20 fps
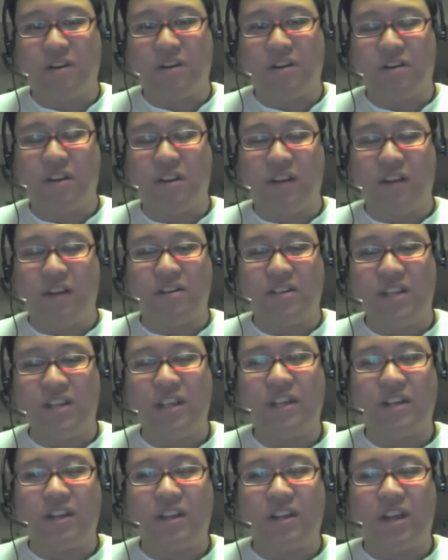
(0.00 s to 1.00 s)
are
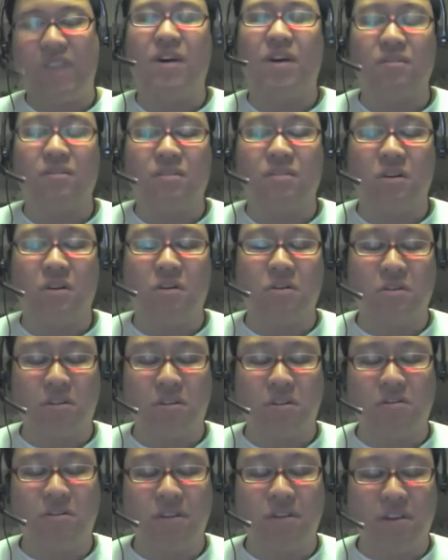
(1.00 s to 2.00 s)
guaranteed to come out of
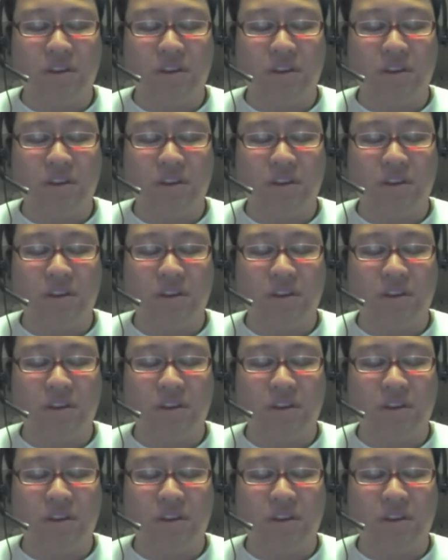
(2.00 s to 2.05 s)
Tohoku.